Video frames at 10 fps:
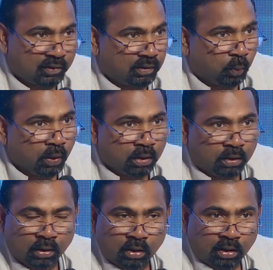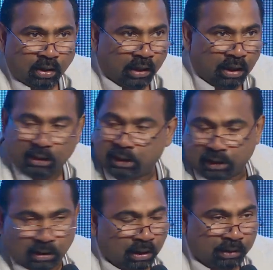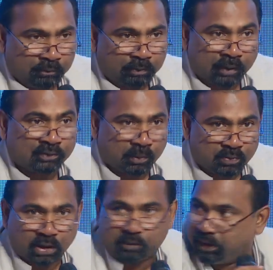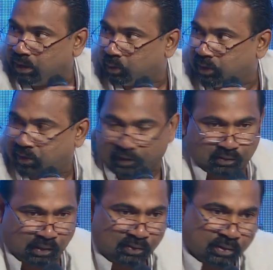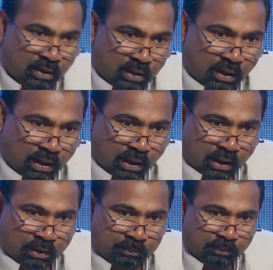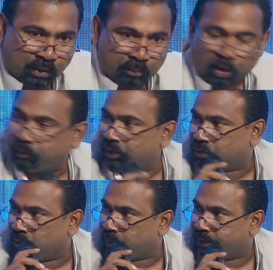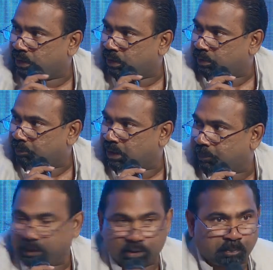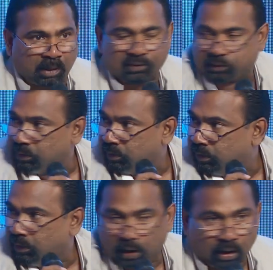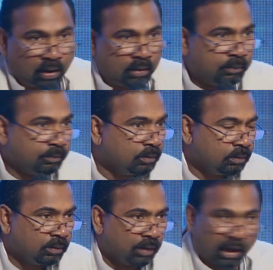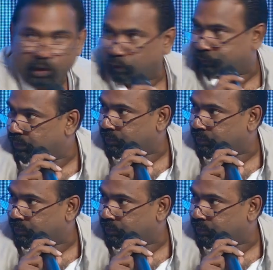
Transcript: in the world, and I at some stage we need to discuss this. I'm not very sure whether megapolis passed any of the